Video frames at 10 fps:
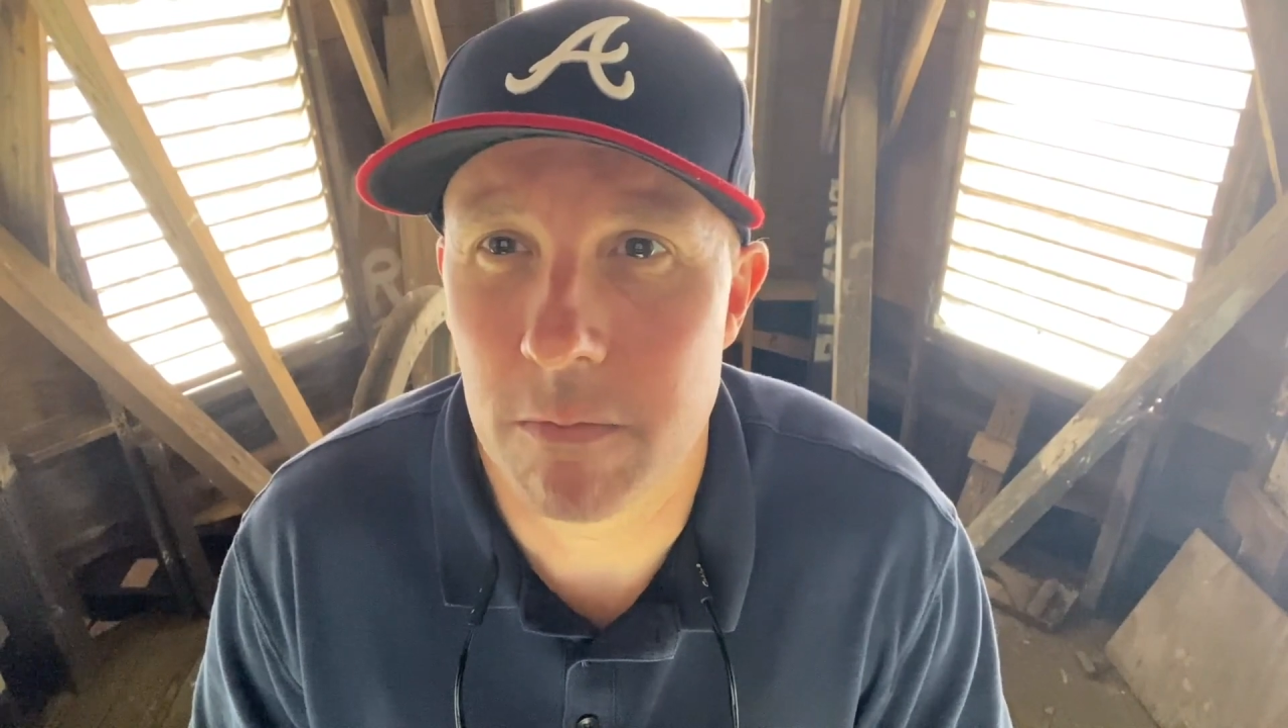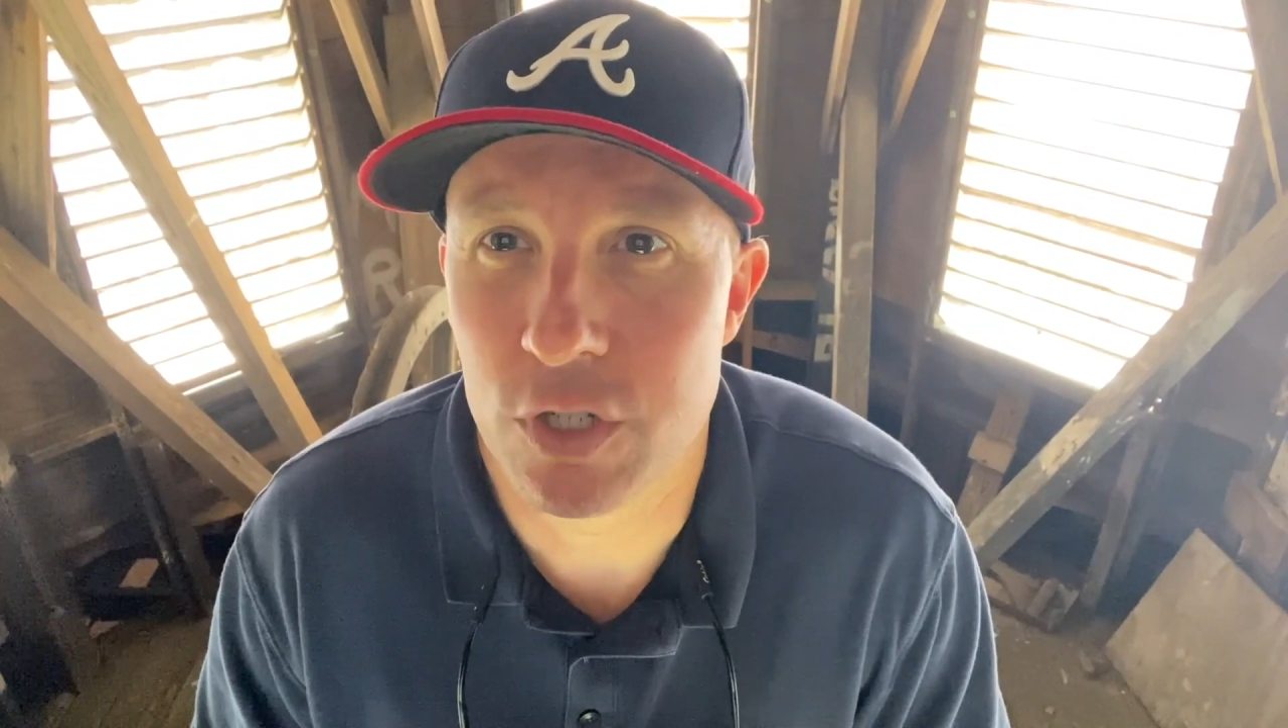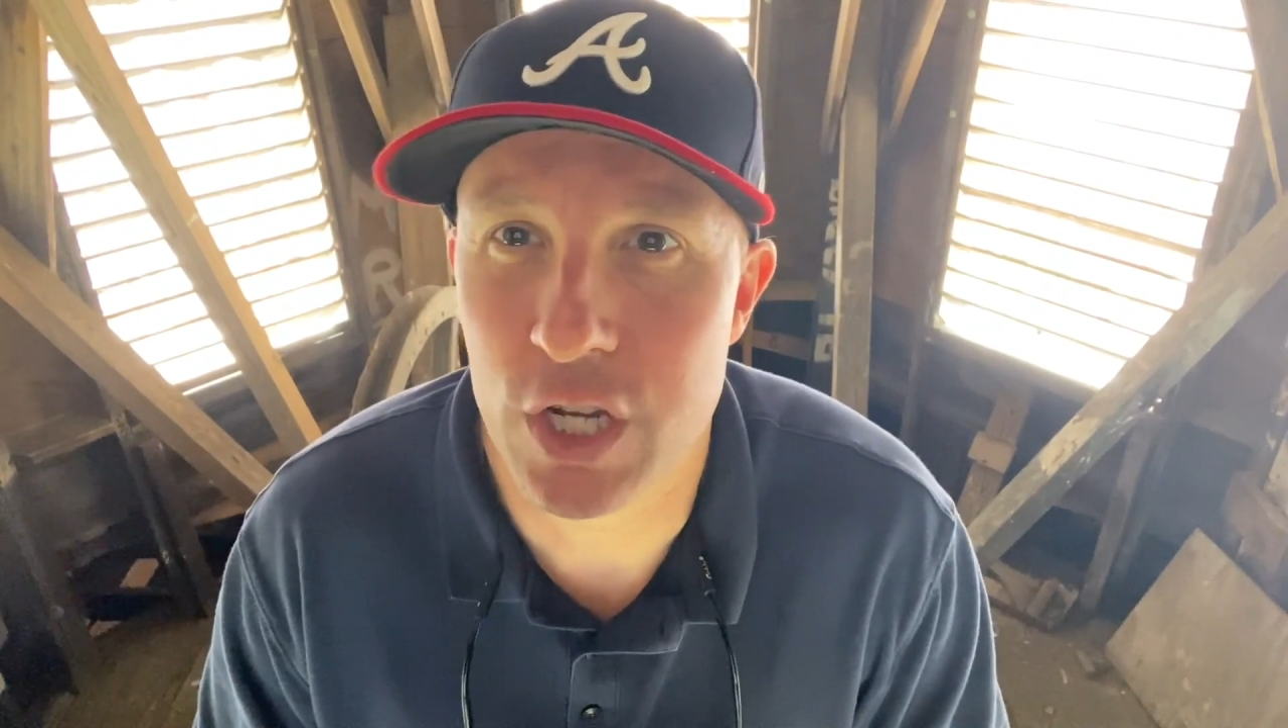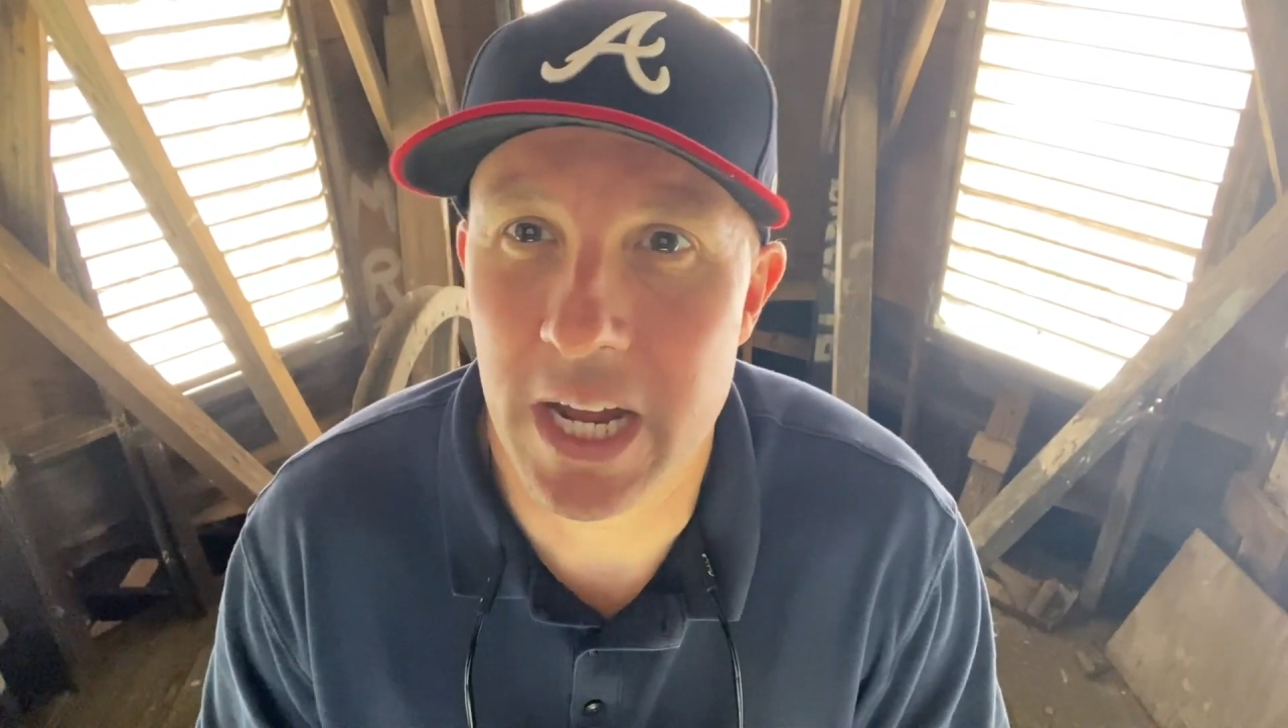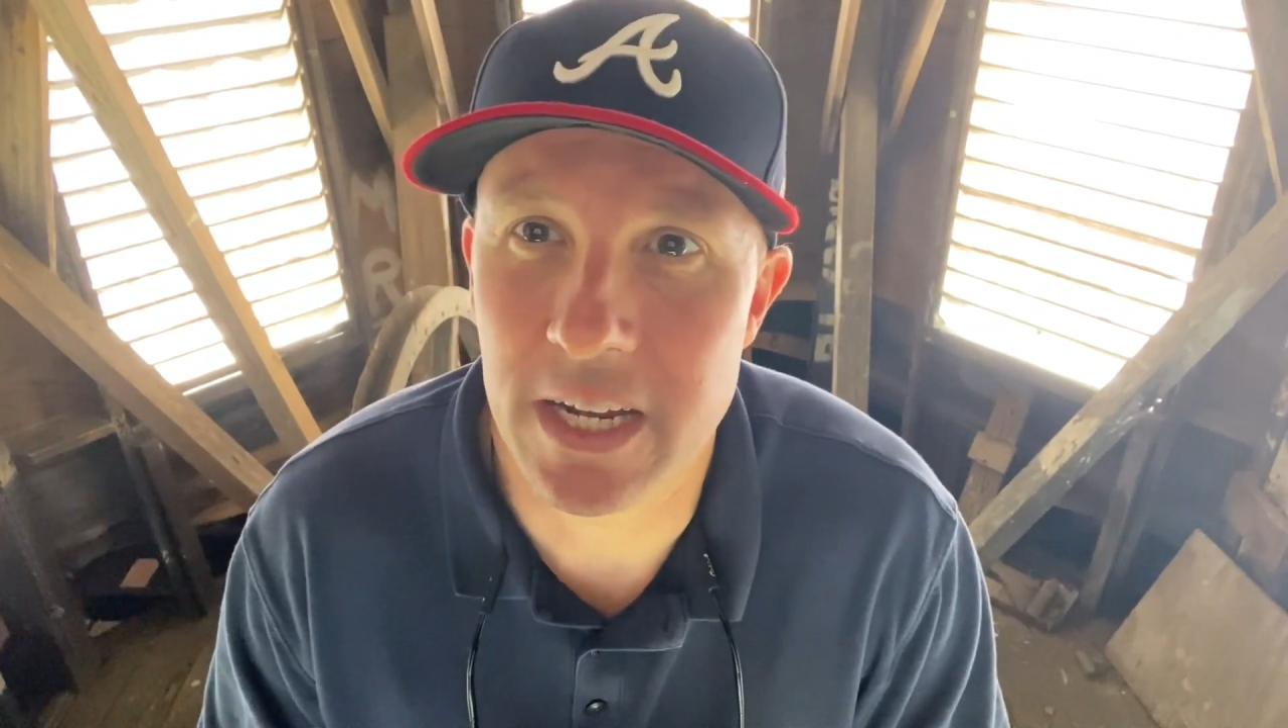
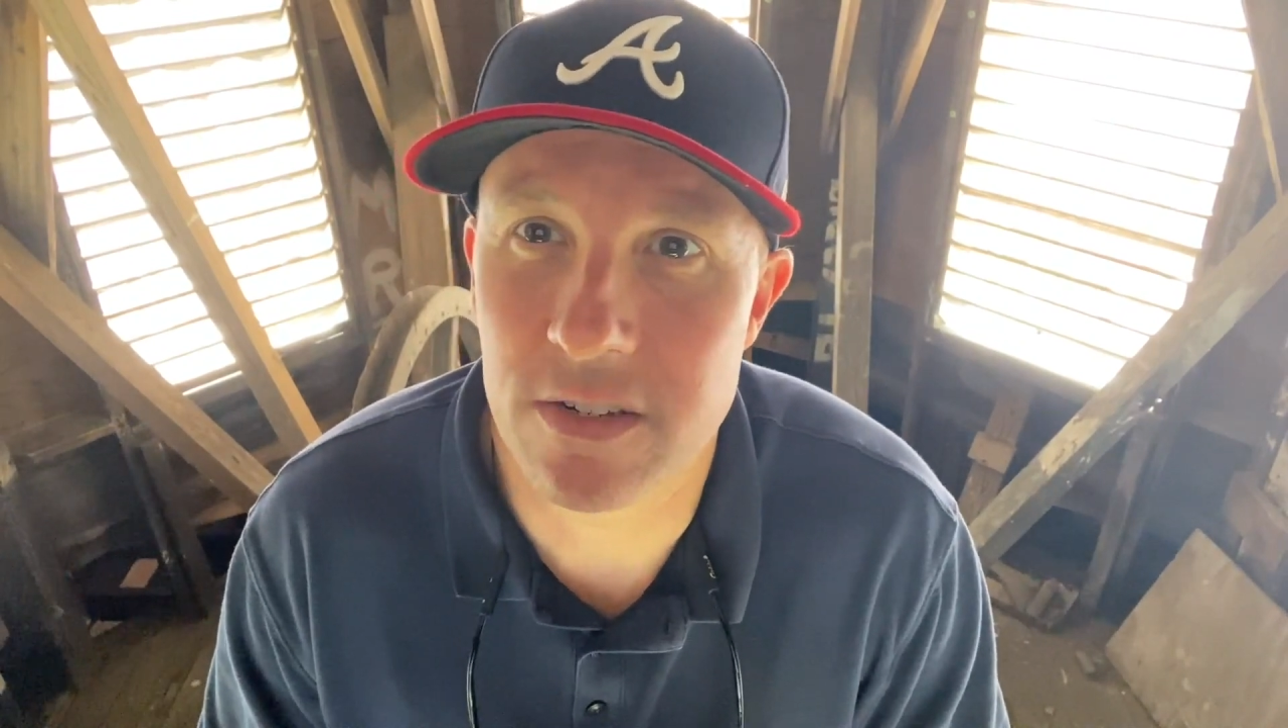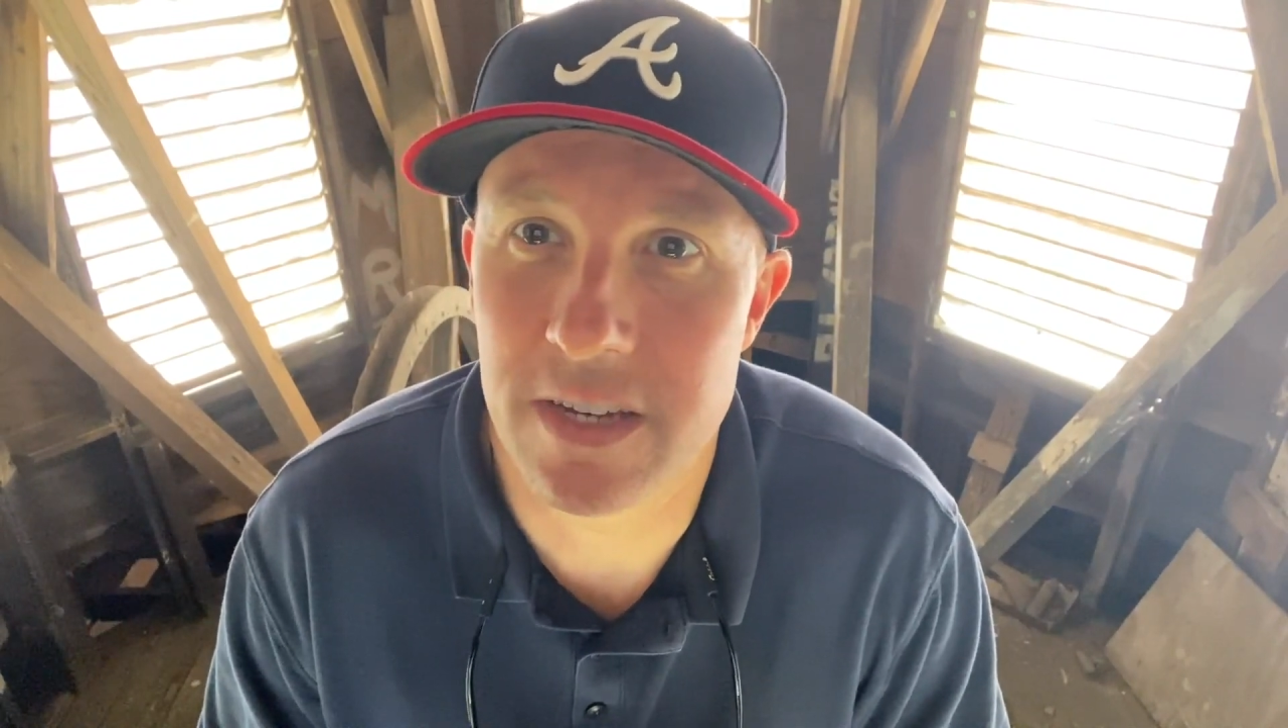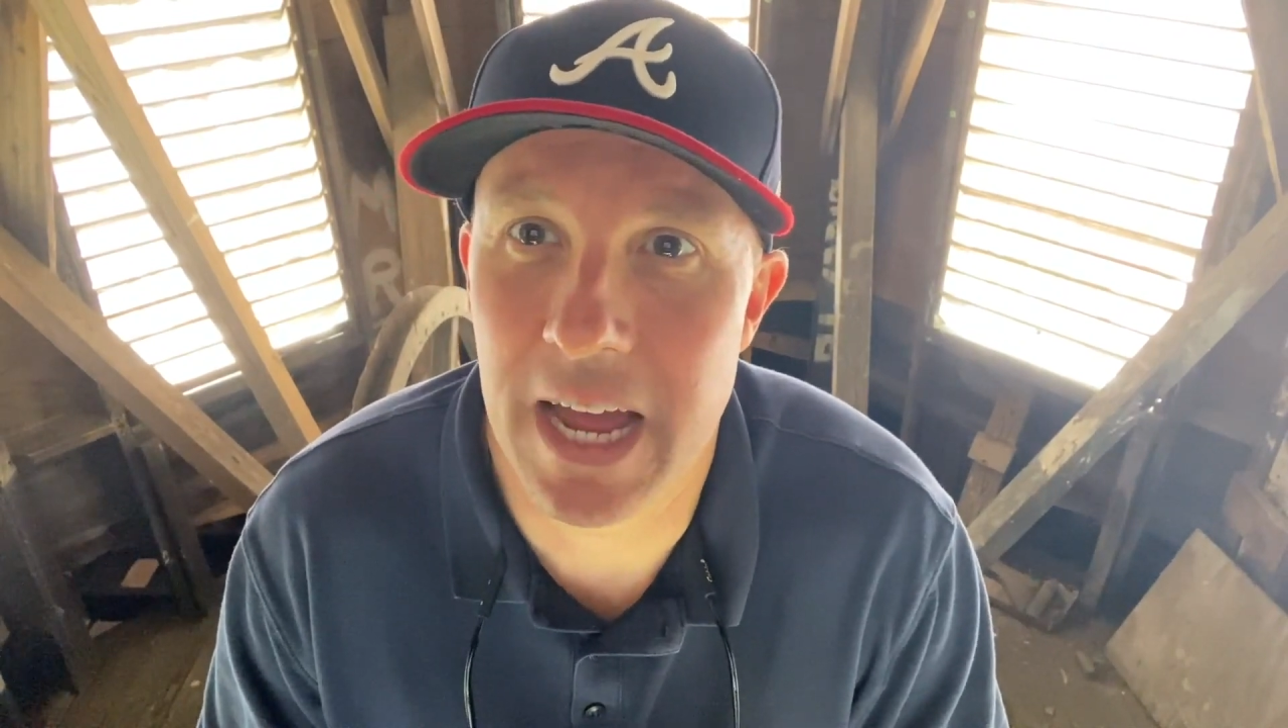changed